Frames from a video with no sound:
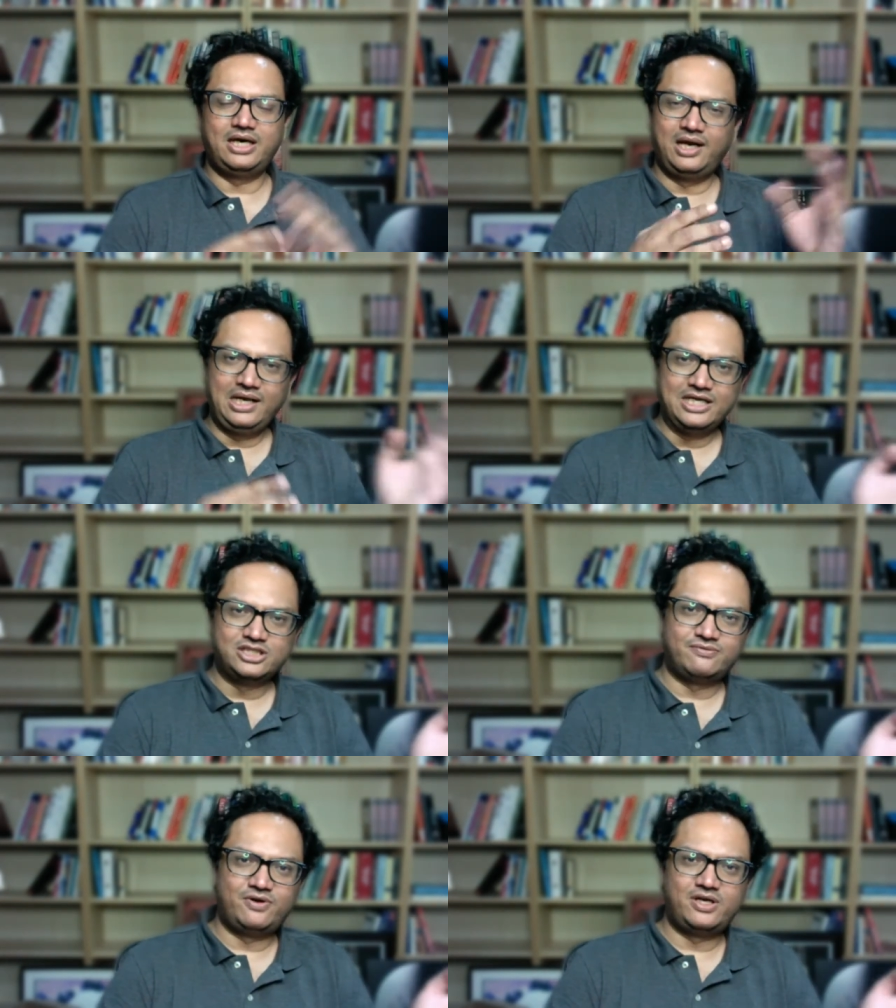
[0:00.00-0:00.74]
early age
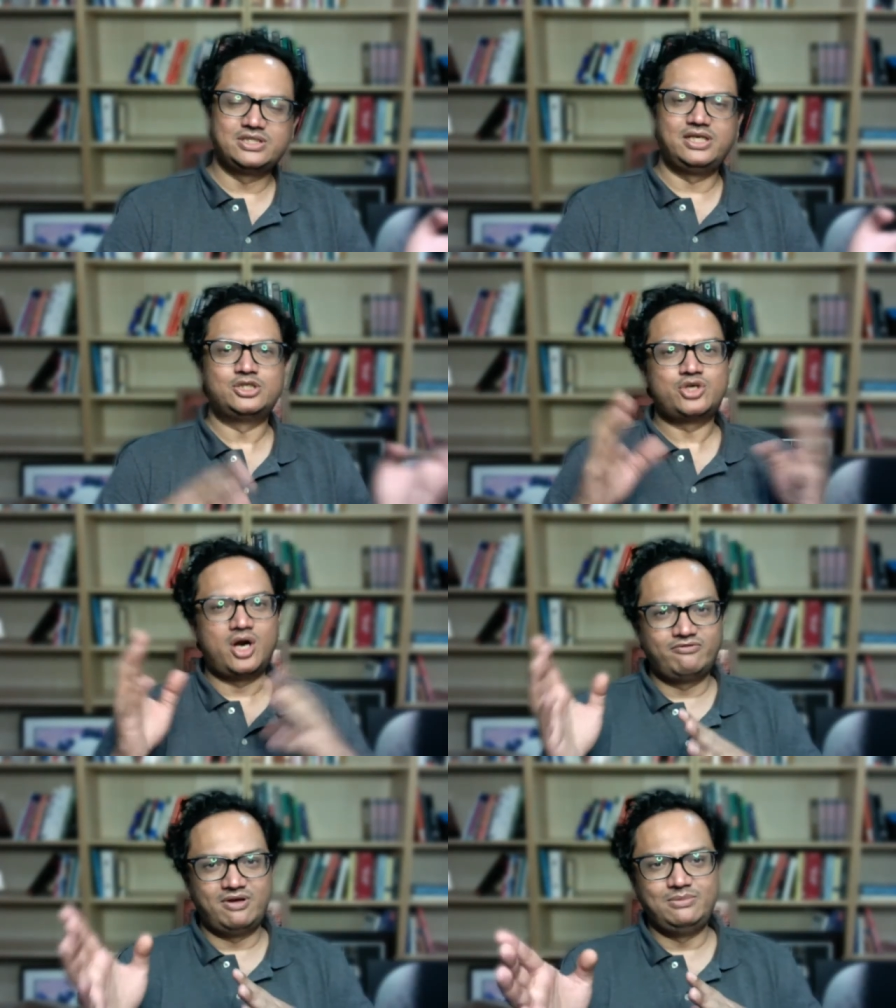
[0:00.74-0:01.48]
of onset,
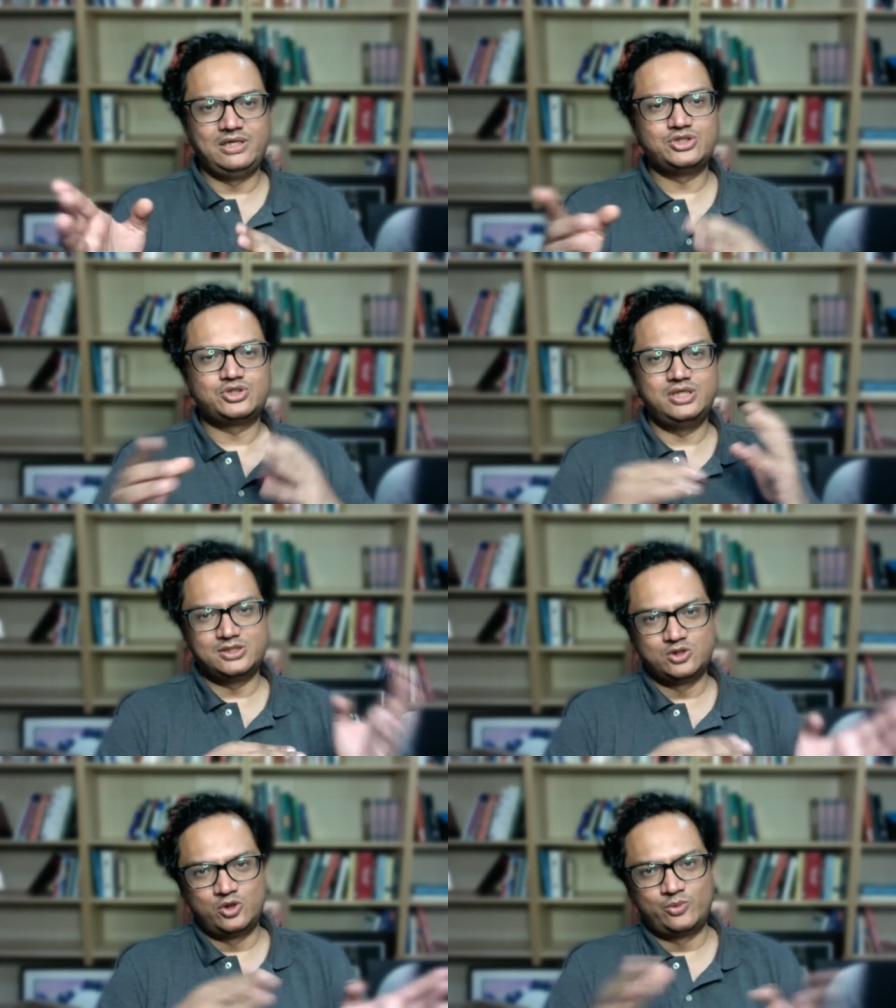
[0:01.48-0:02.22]
strong family history,
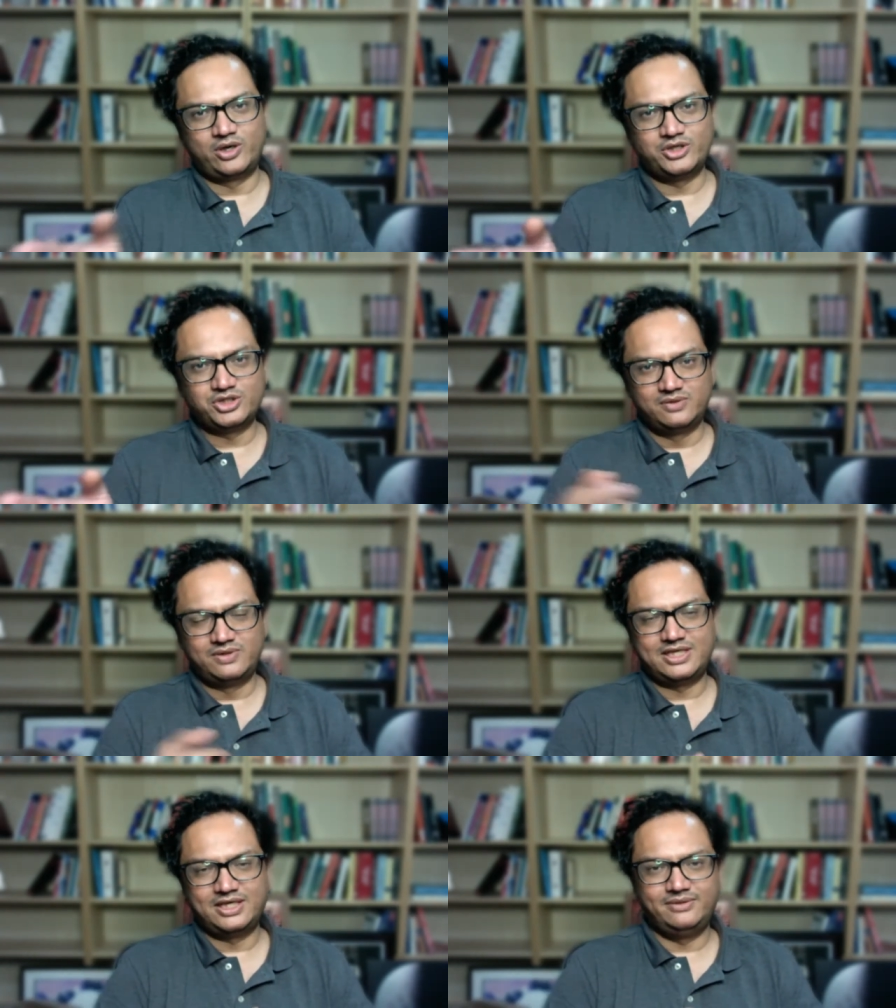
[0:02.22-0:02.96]
slow progression
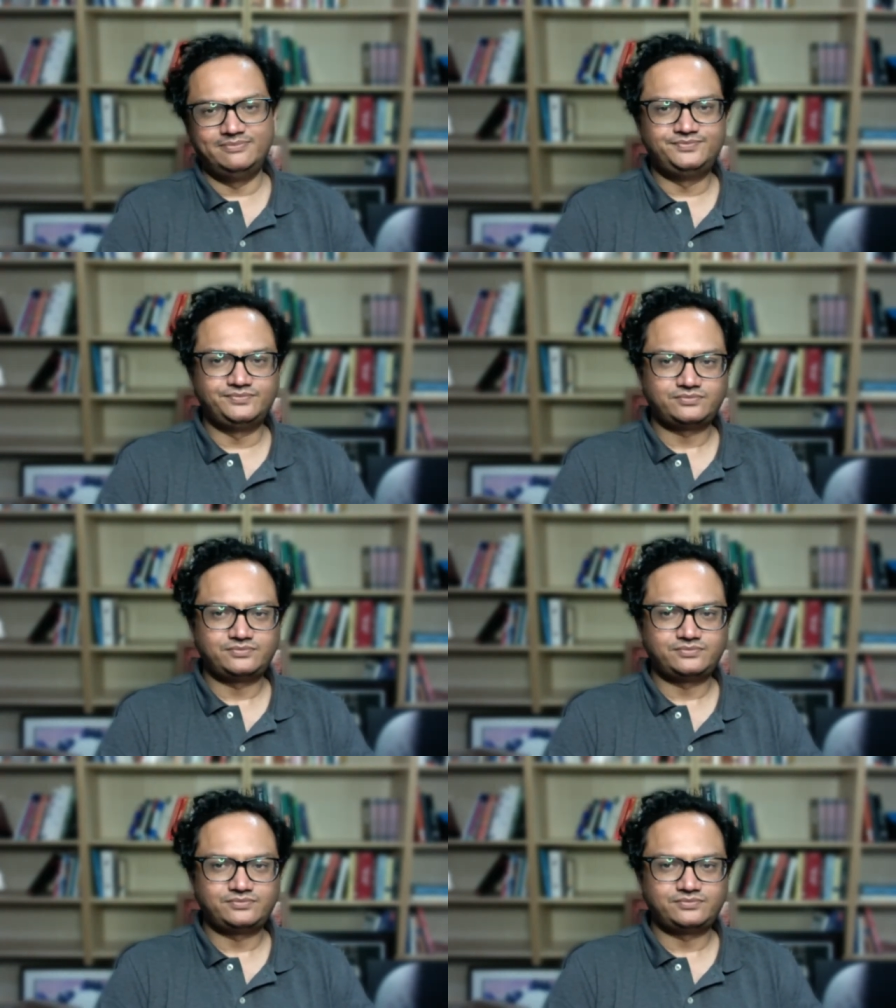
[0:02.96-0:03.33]
over time.